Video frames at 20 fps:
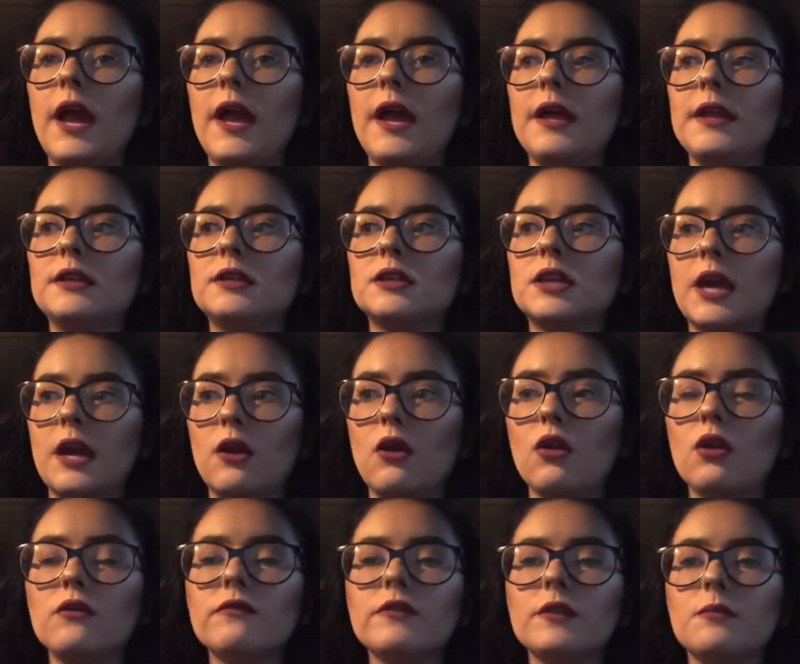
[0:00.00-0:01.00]
and get
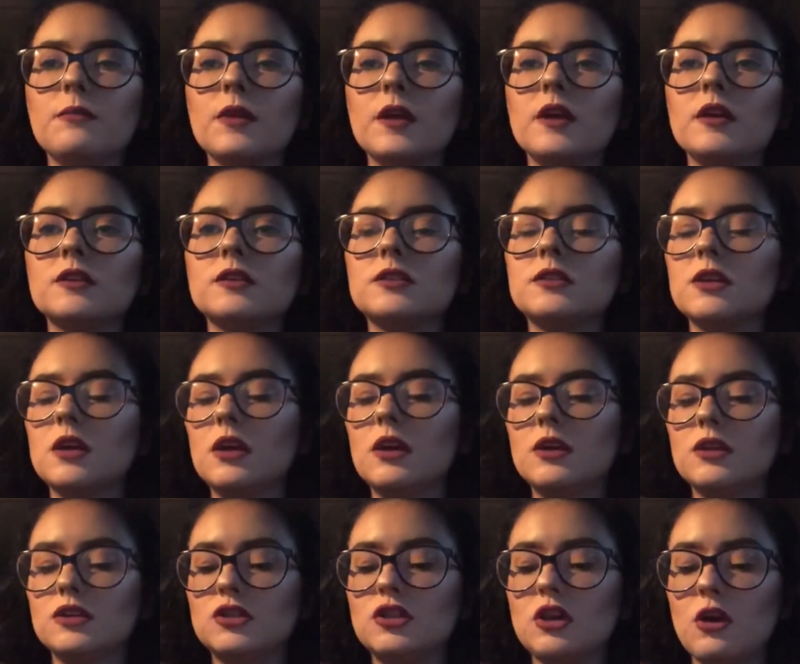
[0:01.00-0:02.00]
all over the place.
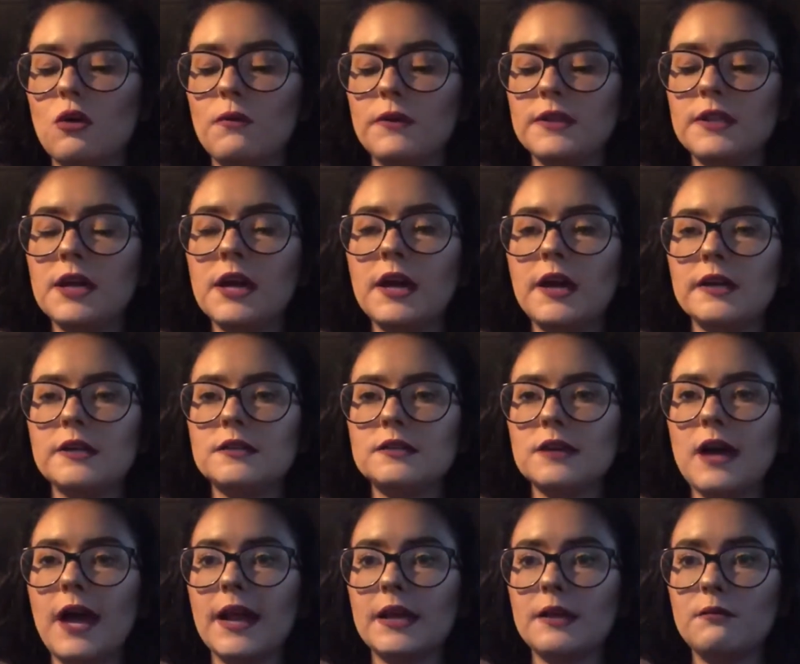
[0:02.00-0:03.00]
So with
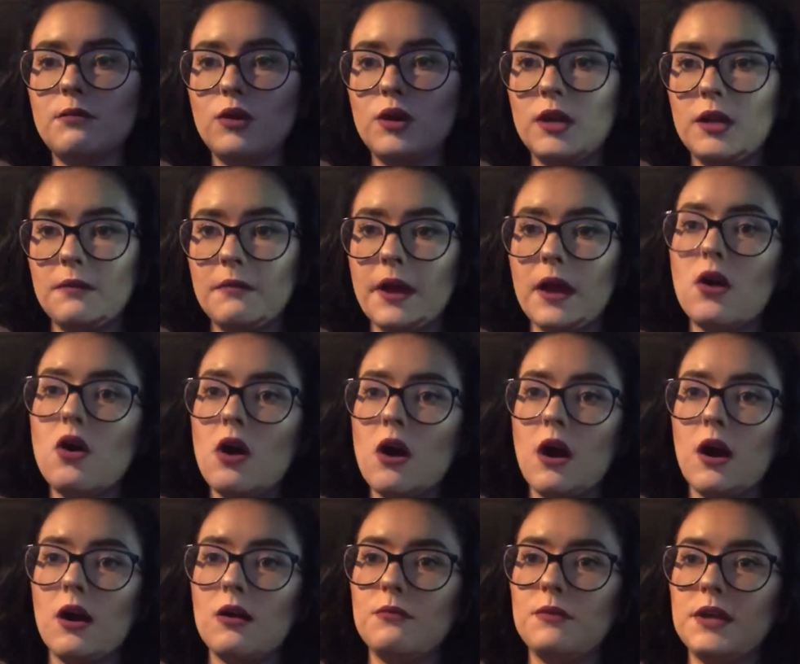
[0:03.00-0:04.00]
this, I can put it in my
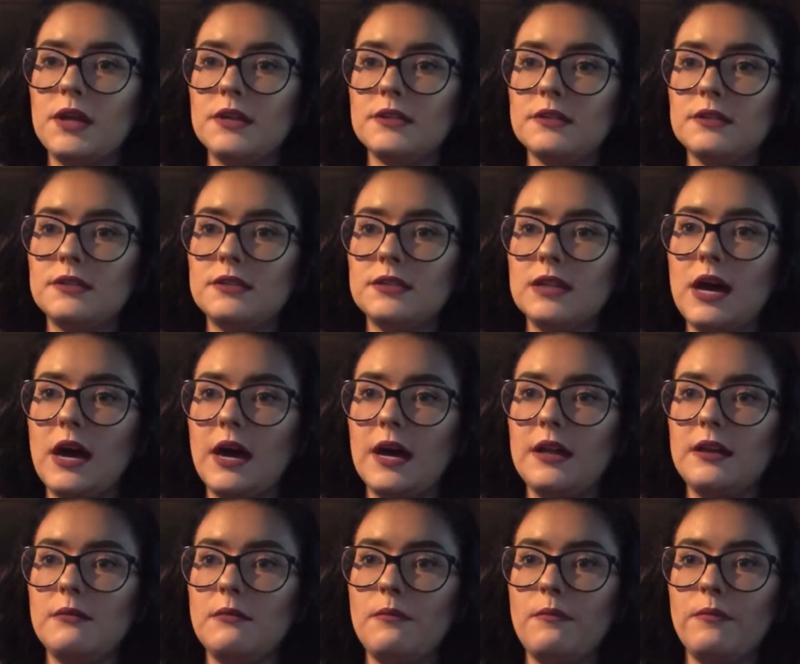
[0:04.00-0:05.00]
car because it's not
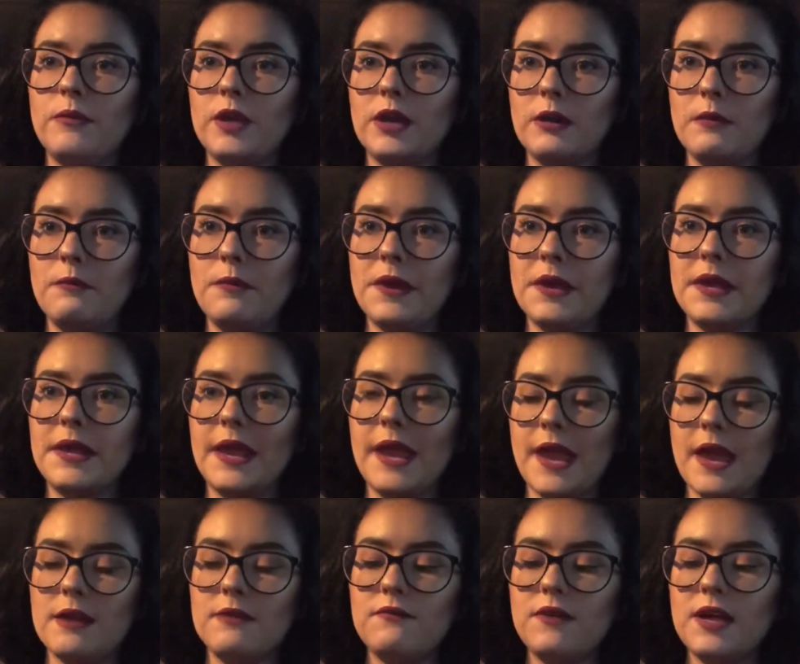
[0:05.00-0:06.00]
like a big
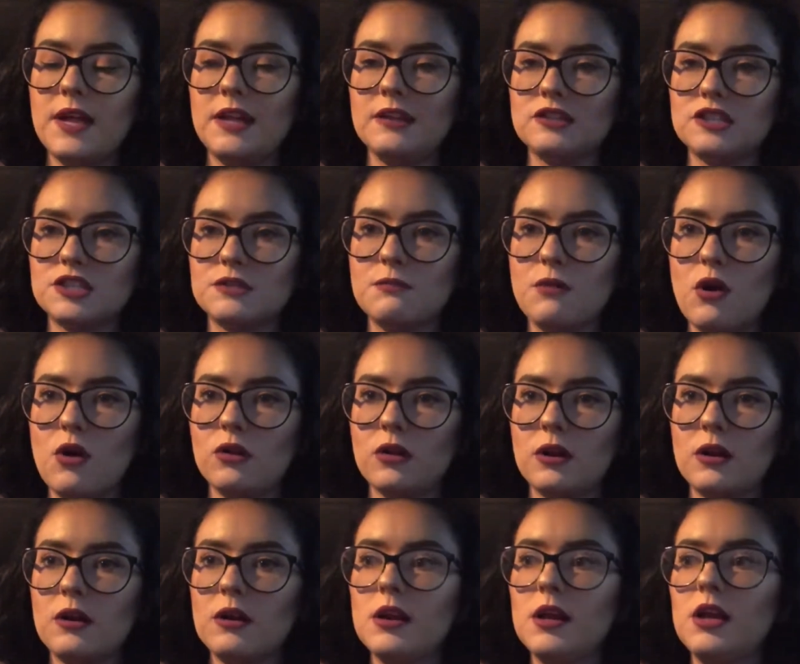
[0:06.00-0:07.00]
can of it, it's
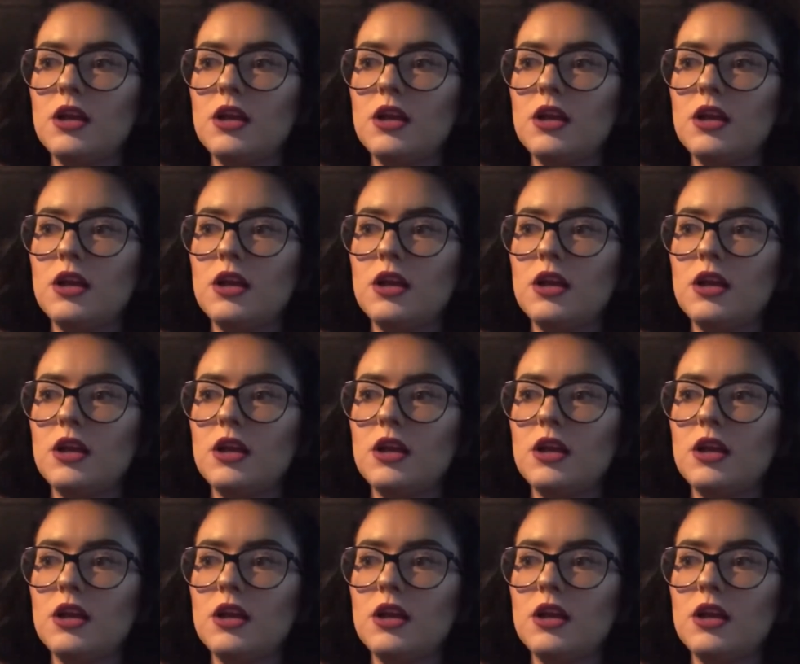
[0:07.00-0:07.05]
smaller.